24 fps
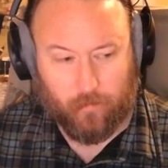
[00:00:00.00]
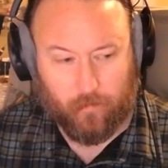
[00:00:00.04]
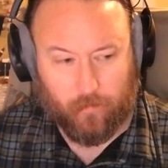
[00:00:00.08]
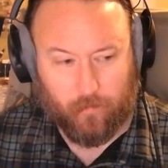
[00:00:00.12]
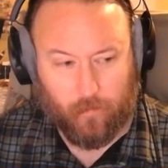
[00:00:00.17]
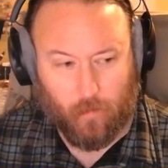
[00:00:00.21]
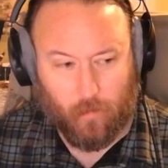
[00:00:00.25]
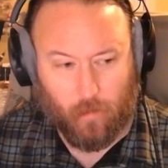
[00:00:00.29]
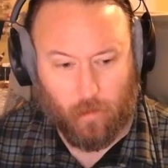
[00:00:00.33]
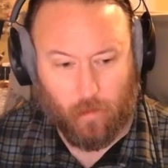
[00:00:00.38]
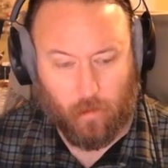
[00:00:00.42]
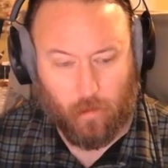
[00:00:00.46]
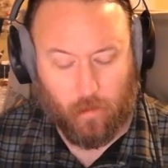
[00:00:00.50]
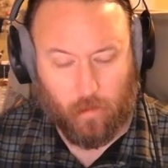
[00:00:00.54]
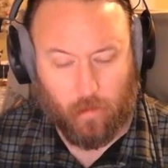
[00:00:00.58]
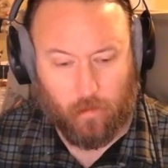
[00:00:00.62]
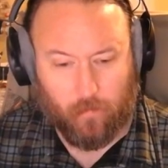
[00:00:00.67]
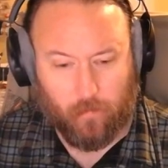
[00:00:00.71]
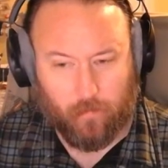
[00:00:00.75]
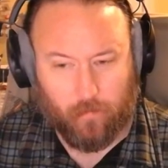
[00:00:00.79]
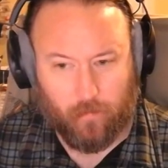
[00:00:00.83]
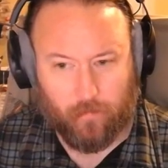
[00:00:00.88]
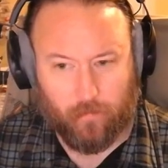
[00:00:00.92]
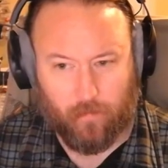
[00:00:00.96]

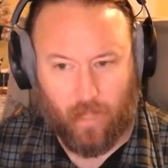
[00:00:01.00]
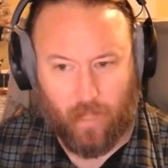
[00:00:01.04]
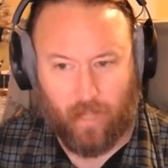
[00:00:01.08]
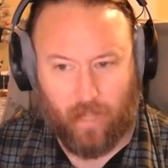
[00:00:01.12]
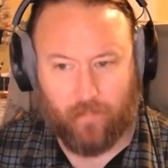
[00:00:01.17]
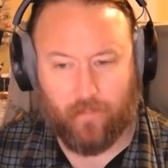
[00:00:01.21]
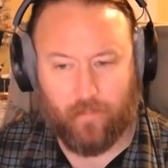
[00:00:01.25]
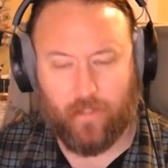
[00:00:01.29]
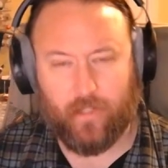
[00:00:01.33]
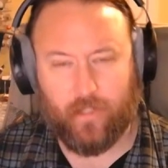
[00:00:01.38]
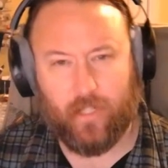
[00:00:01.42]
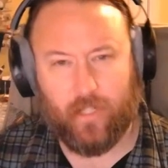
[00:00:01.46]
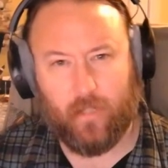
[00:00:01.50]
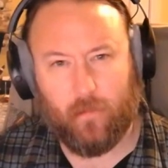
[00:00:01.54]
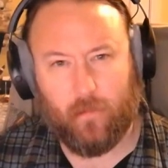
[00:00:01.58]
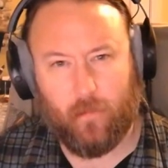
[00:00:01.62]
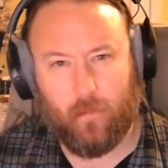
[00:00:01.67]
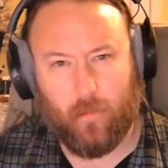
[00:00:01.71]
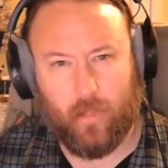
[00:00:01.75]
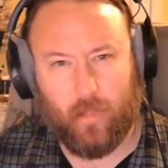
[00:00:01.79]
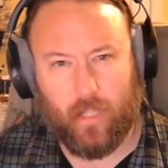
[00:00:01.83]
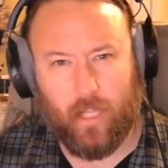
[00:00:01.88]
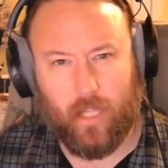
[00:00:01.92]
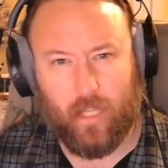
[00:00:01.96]
for fly fishing
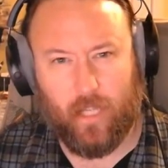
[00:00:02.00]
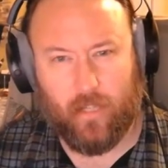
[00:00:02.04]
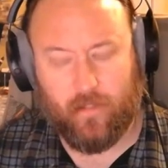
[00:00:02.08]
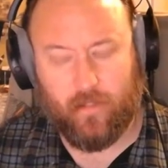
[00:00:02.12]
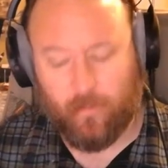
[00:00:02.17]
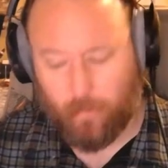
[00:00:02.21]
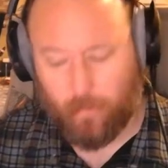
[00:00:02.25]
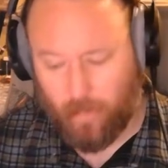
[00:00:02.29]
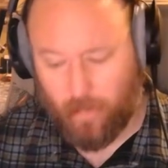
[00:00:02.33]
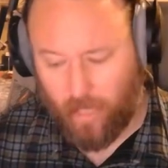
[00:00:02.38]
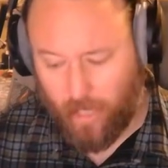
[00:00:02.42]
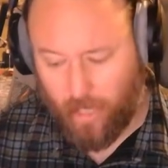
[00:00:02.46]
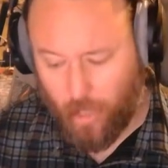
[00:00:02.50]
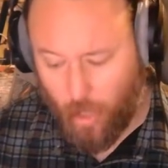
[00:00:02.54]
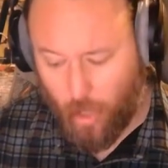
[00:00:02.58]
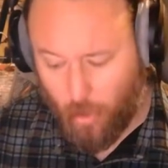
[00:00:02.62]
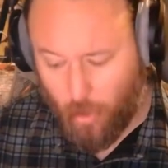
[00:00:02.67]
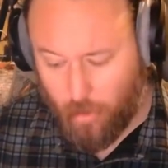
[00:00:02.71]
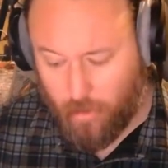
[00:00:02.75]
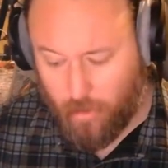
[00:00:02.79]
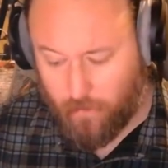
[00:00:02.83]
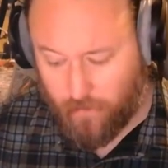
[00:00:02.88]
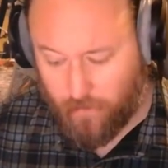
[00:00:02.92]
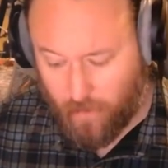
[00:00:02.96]
with kids, but I
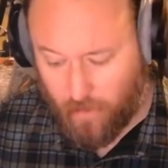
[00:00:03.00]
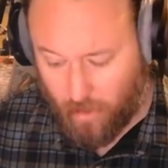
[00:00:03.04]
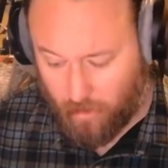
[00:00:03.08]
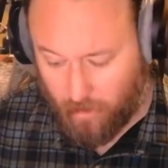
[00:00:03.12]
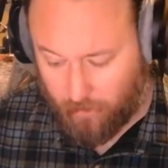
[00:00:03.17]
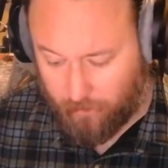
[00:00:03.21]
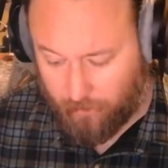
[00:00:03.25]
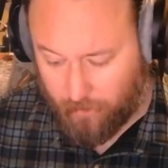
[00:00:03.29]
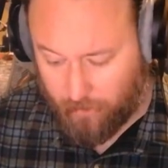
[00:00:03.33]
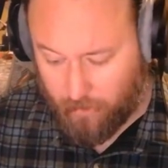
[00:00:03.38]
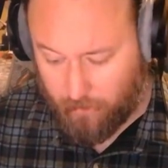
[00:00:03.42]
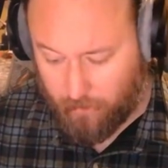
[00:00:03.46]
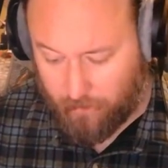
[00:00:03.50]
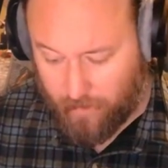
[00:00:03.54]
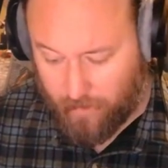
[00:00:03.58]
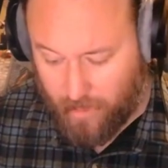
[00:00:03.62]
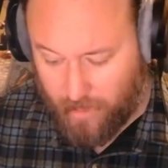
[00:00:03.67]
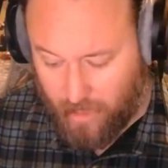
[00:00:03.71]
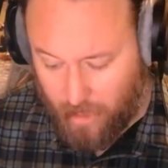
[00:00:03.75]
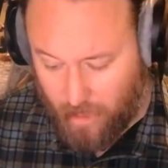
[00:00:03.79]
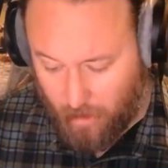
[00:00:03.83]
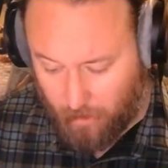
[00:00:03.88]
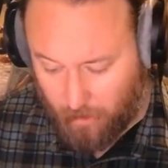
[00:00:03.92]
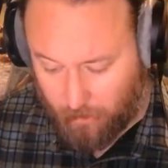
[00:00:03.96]
know you've done a few
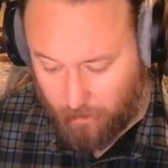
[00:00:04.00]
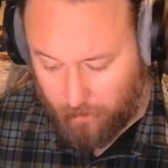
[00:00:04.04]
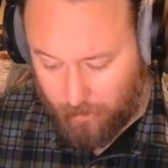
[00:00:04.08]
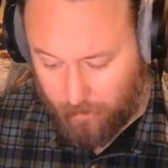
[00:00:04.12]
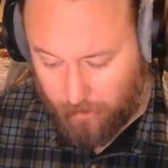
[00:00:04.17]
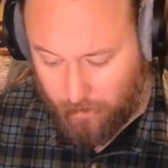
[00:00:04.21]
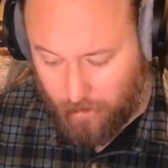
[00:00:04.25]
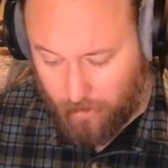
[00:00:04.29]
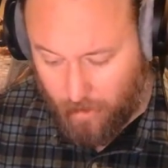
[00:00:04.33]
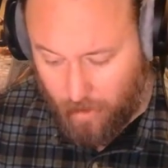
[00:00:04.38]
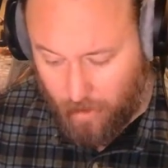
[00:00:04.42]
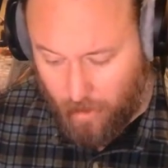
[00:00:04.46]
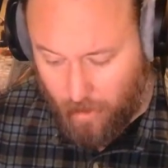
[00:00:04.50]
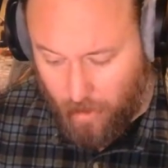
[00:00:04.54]
videos.